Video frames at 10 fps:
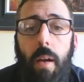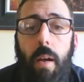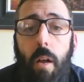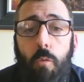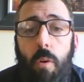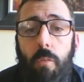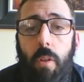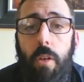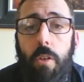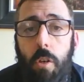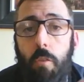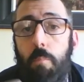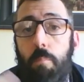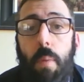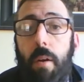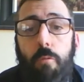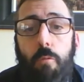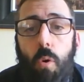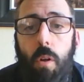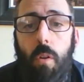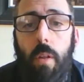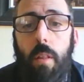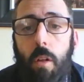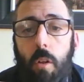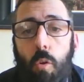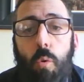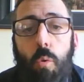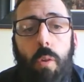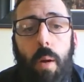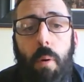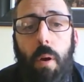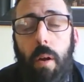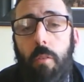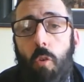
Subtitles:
God's revelation is metaphorically the glue that binds